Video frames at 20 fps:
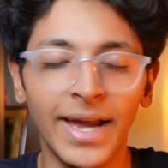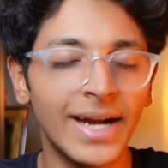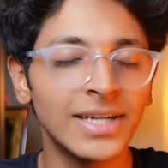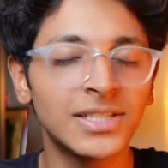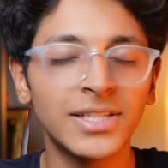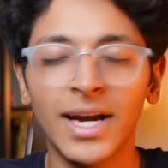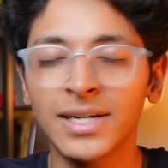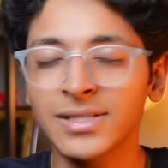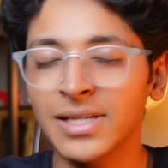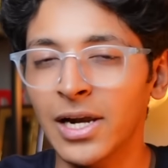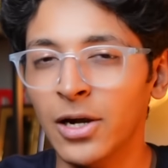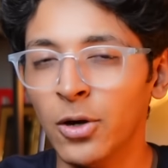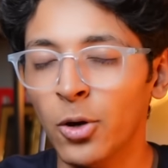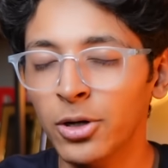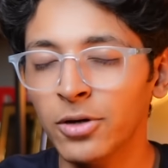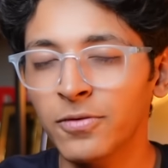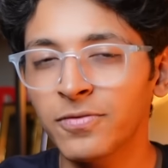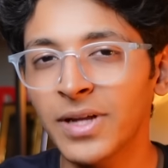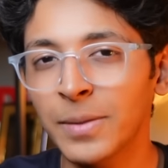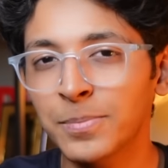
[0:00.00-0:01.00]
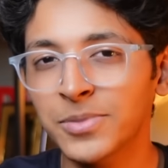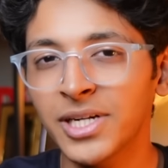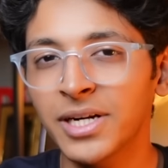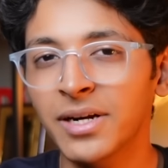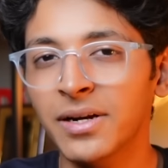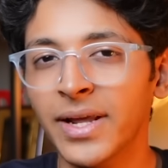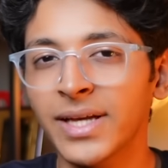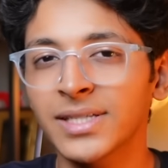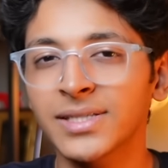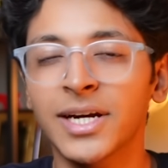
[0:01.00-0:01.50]
It shares a lot of tips
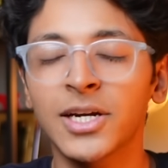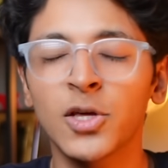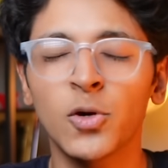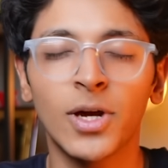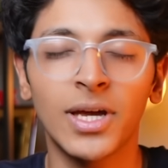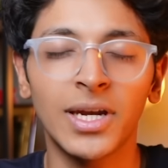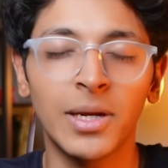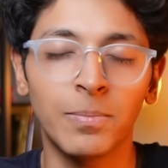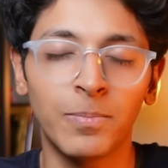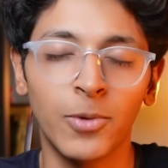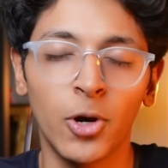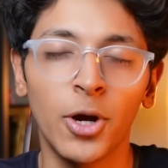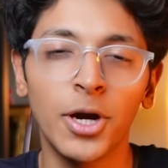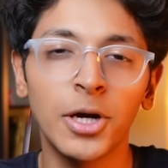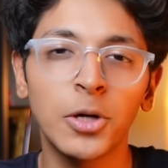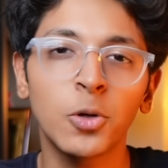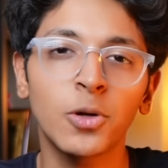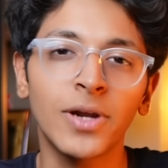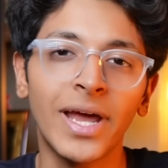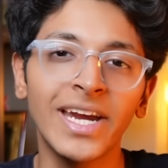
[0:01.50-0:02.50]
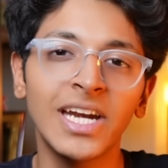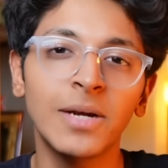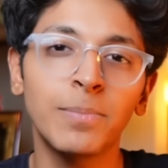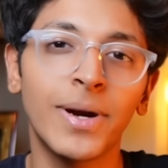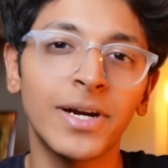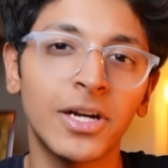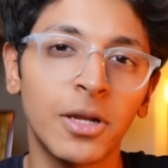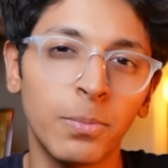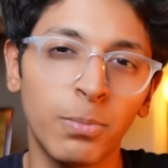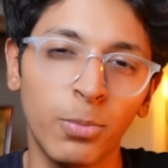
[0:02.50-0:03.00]
and tricks that you can employ to write
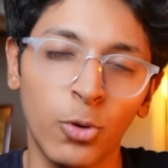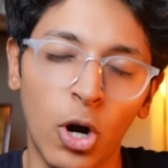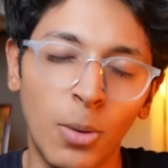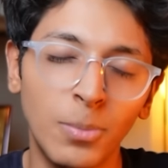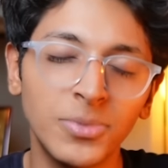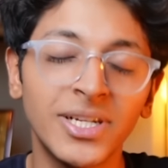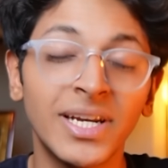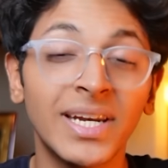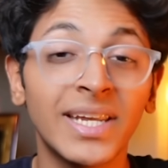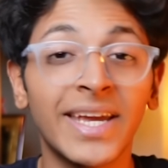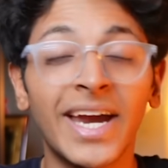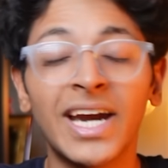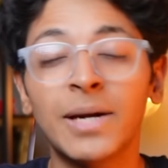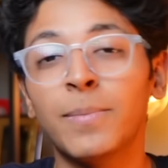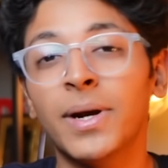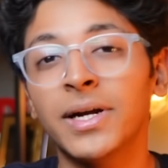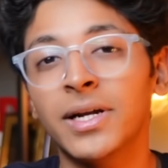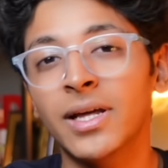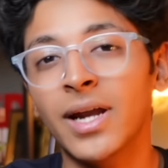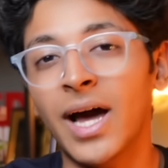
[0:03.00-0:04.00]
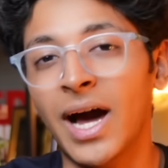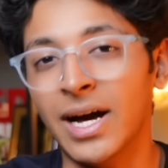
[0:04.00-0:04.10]
better prompts and get better